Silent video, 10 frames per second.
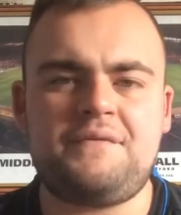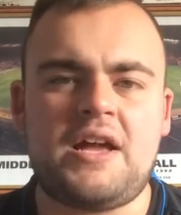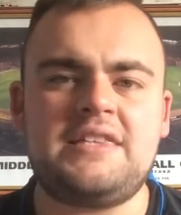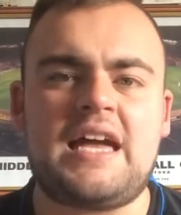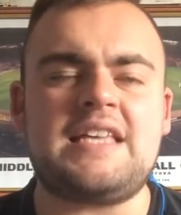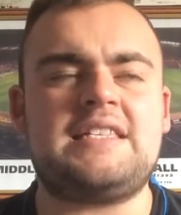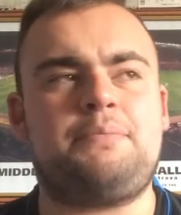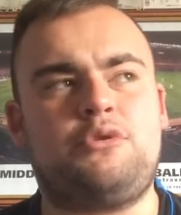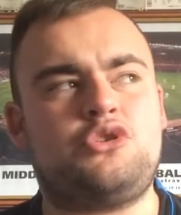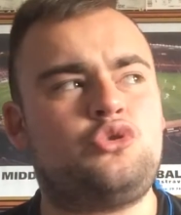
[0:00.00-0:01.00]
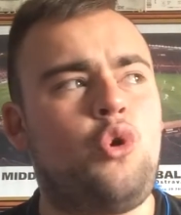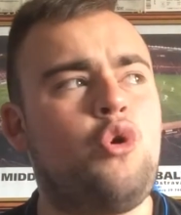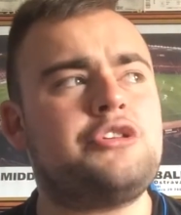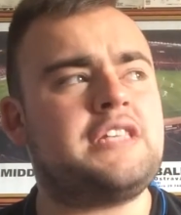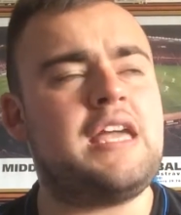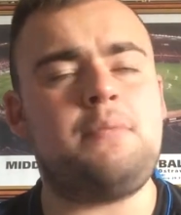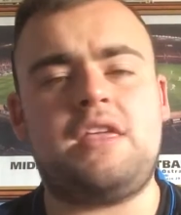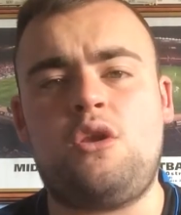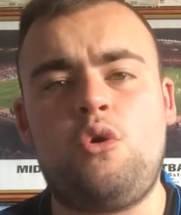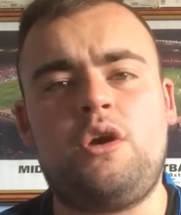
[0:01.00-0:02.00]
Fantastic, but Stoke's team,
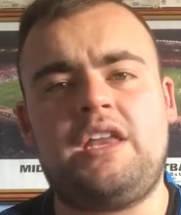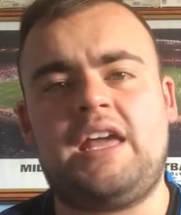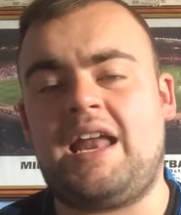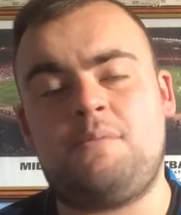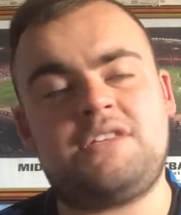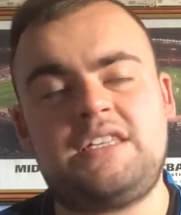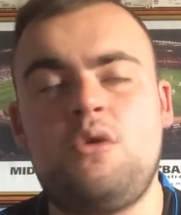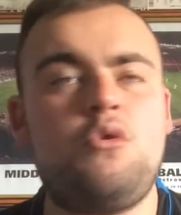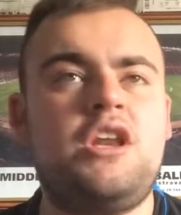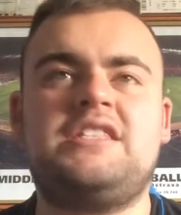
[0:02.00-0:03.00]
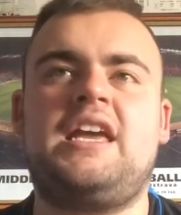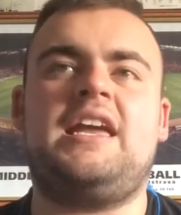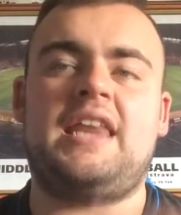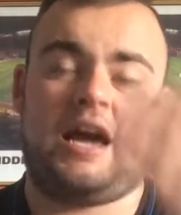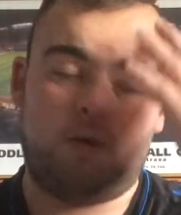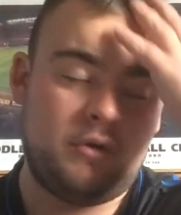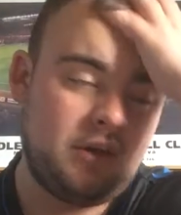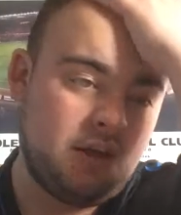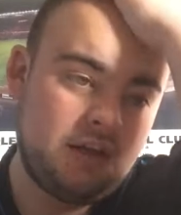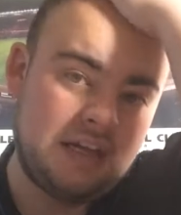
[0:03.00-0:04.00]
when you look and I'm still going to say it now,
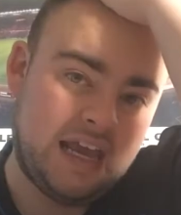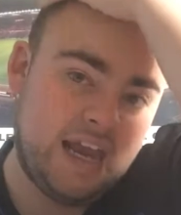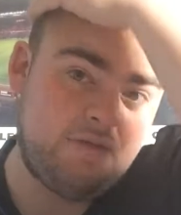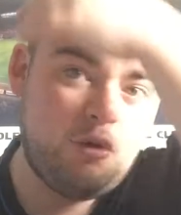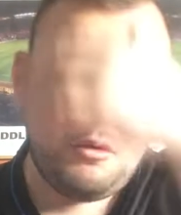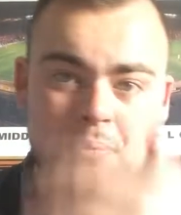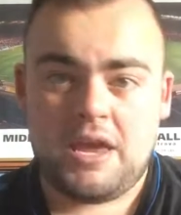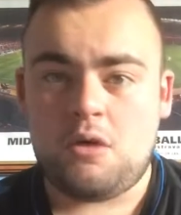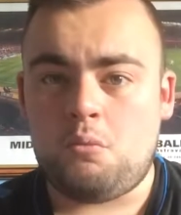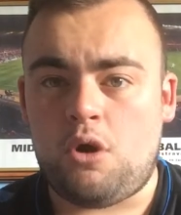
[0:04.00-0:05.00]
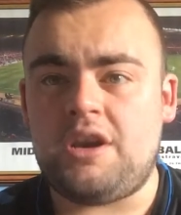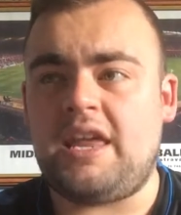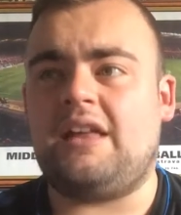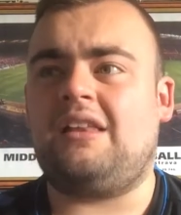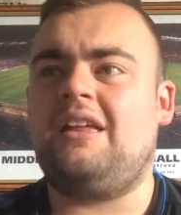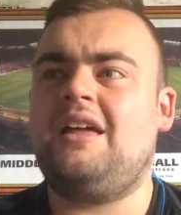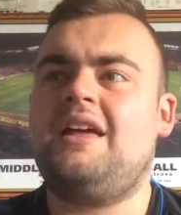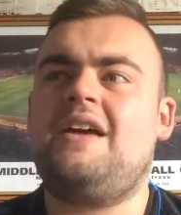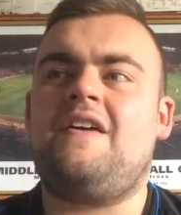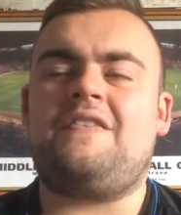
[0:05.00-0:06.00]
even though we beat them 1-0,
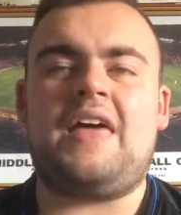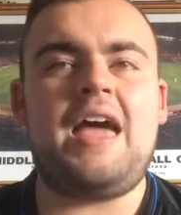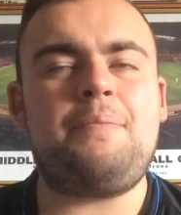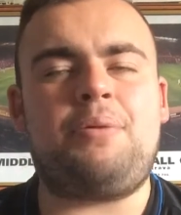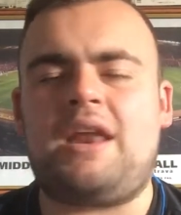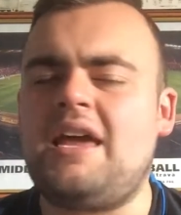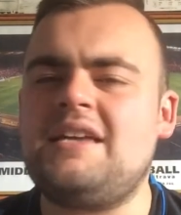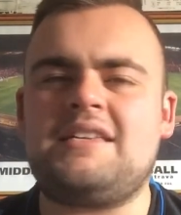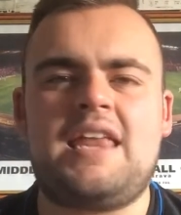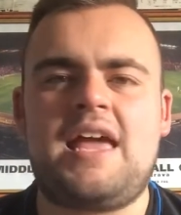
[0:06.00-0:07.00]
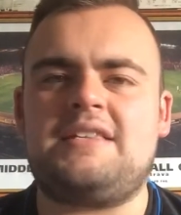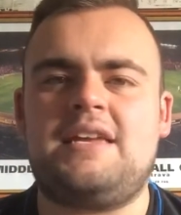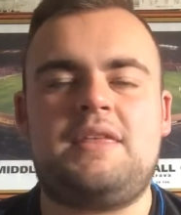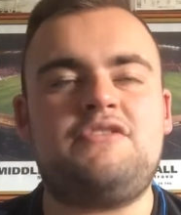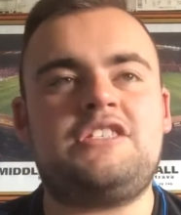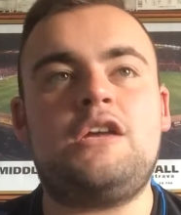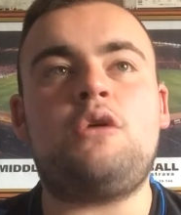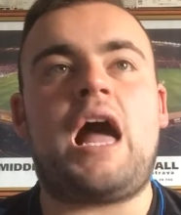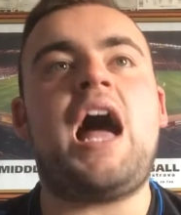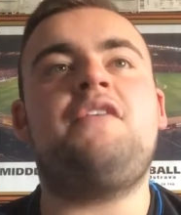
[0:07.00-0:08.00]
their players in their team, they've
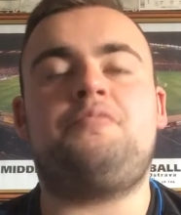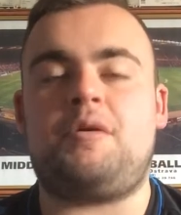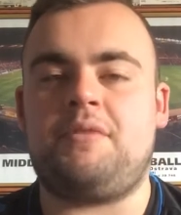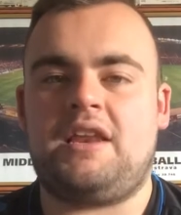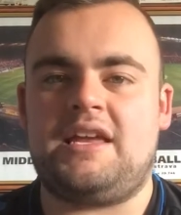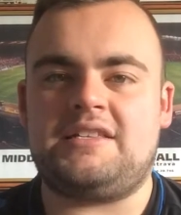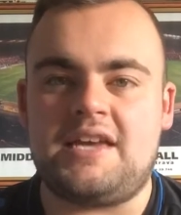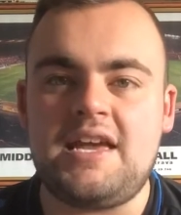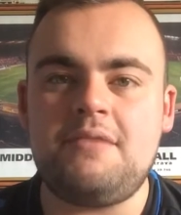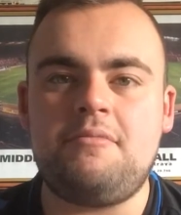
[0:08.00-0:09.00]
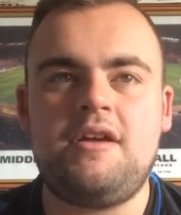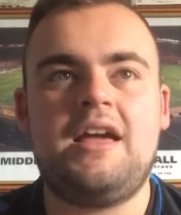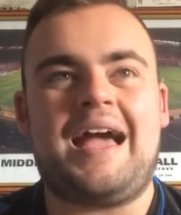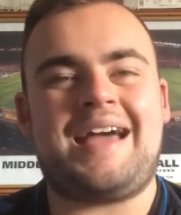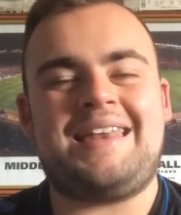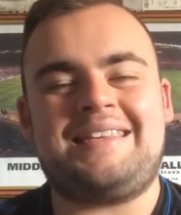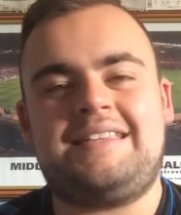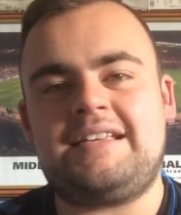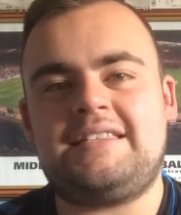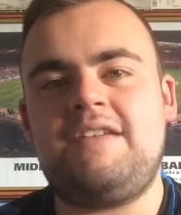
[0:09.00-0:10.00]
still got half a Premier League team, and the
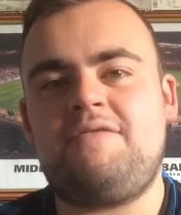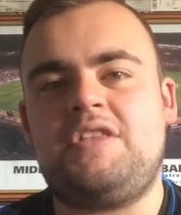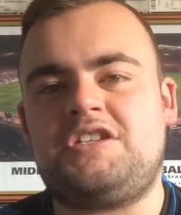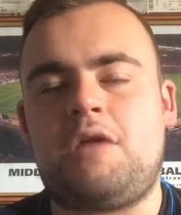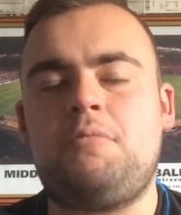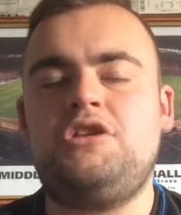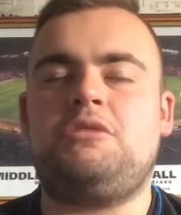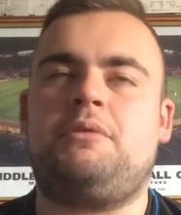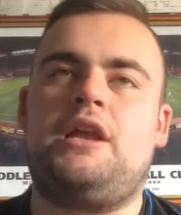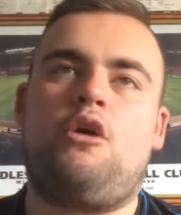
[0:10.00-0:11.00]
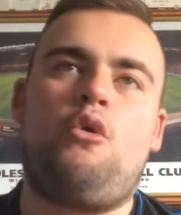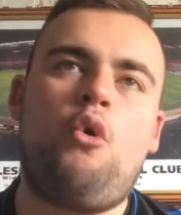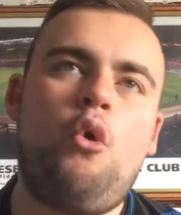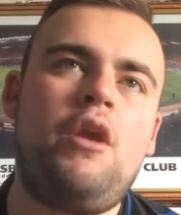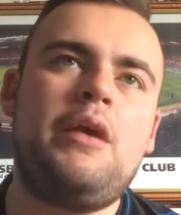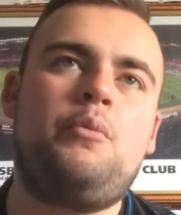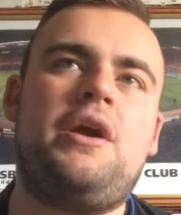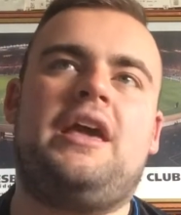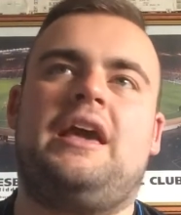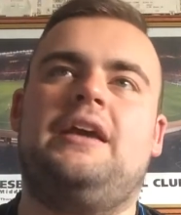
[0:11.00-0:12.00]
16th in the Championship, and the only
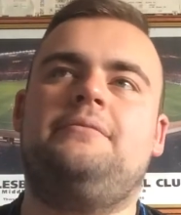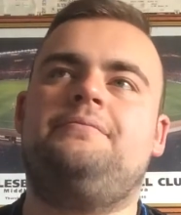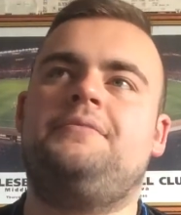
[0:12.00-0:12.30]
way